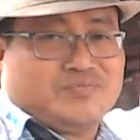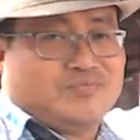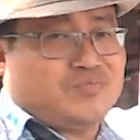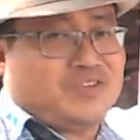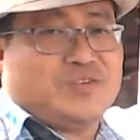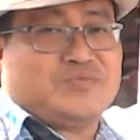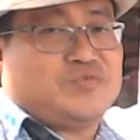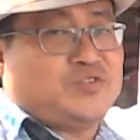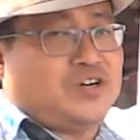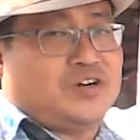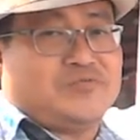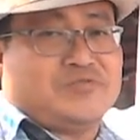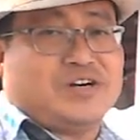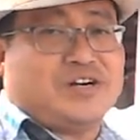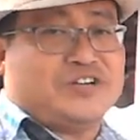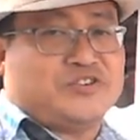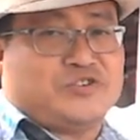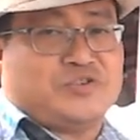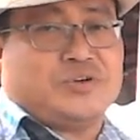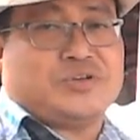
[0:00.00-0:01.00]
if you are
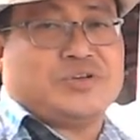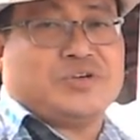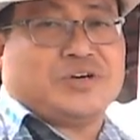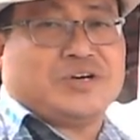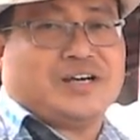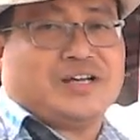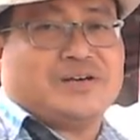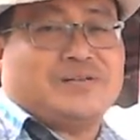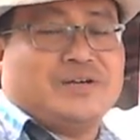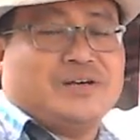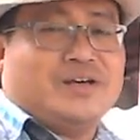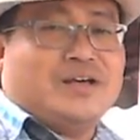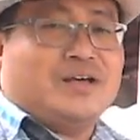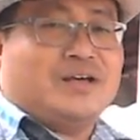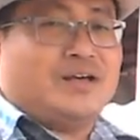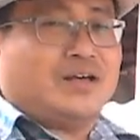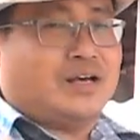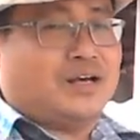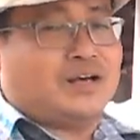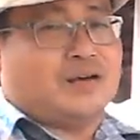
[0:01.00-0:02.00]
very sure, you can
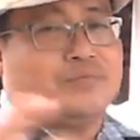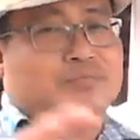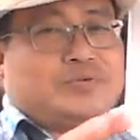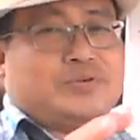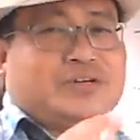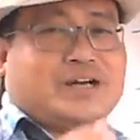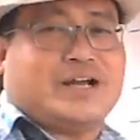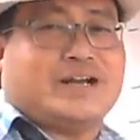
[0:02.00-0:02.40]
put